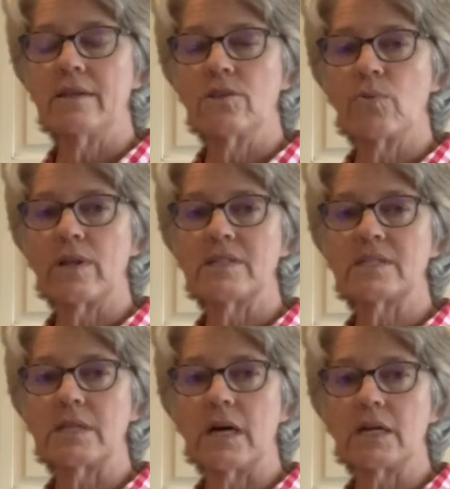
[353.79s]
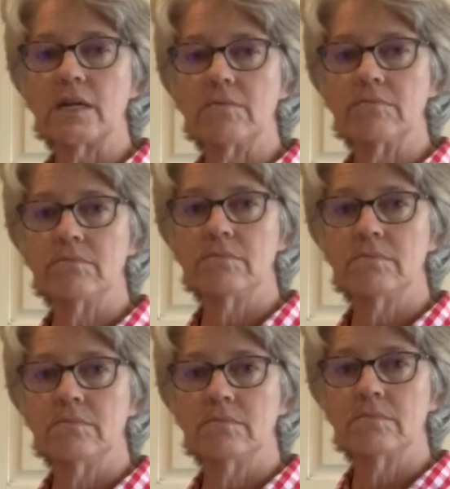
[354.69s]
You want it snug.
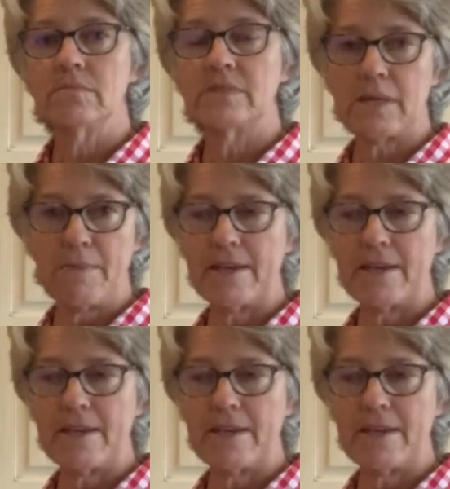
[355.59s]
Does that make